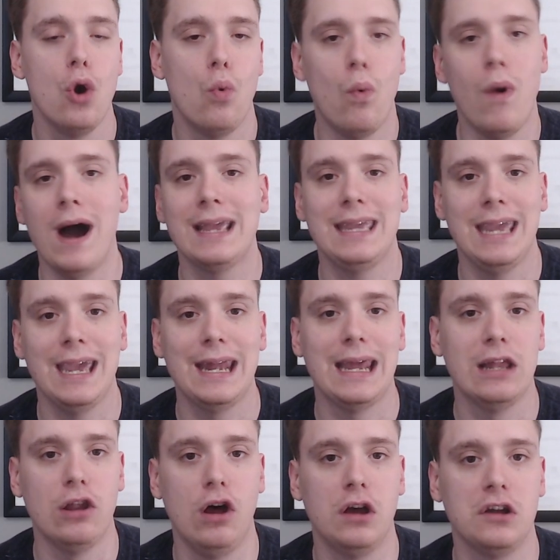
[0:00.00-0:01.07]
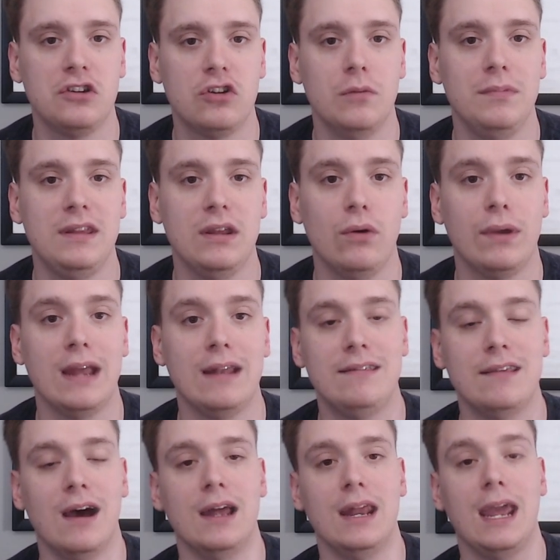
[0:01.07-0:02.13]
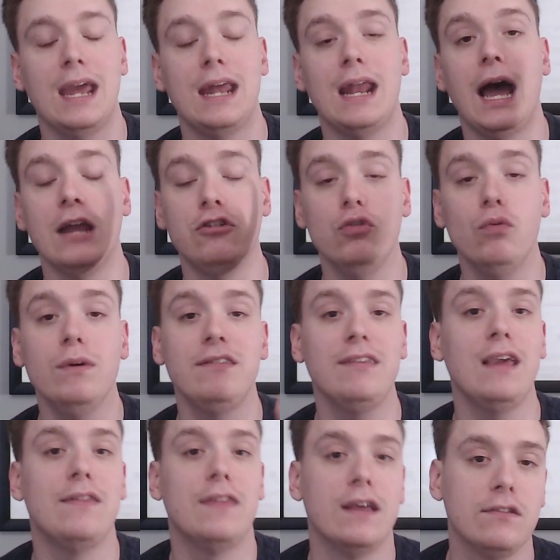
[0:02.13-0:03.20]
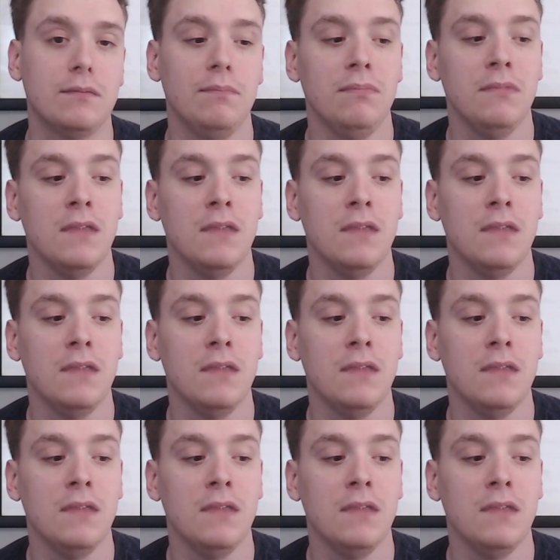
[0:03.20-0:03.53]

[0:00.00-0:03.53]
Why can't a long-term deal get done? And I do want to say this.